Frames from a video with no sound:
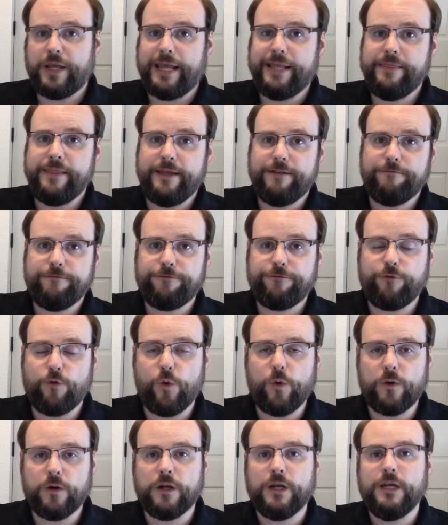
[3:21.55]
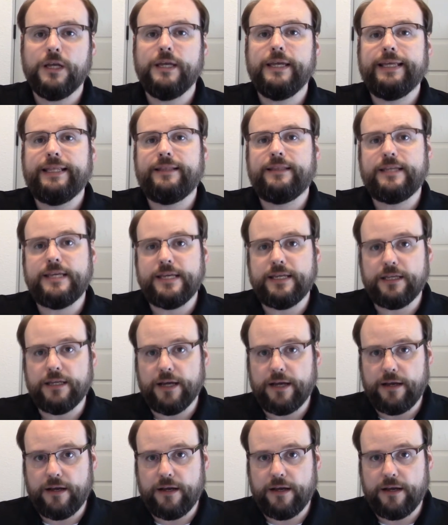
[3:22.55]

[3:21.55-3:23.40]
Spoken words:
And then for the